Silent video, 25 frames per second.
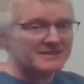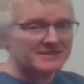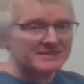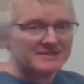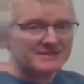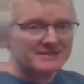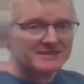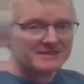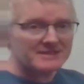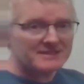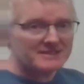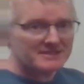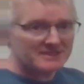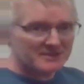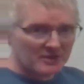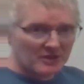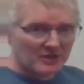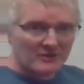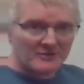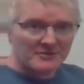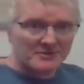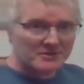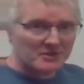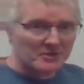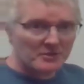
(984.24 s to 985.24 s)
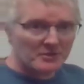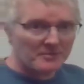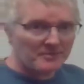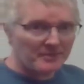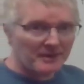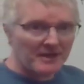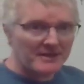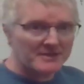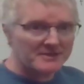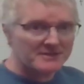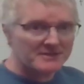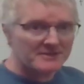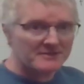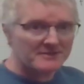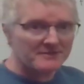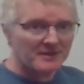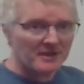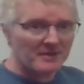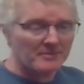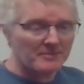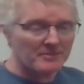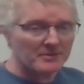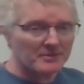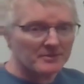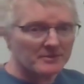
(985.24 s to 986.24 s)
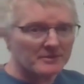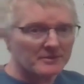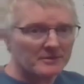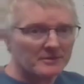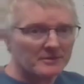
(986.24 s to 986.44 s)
distance is also a positive number.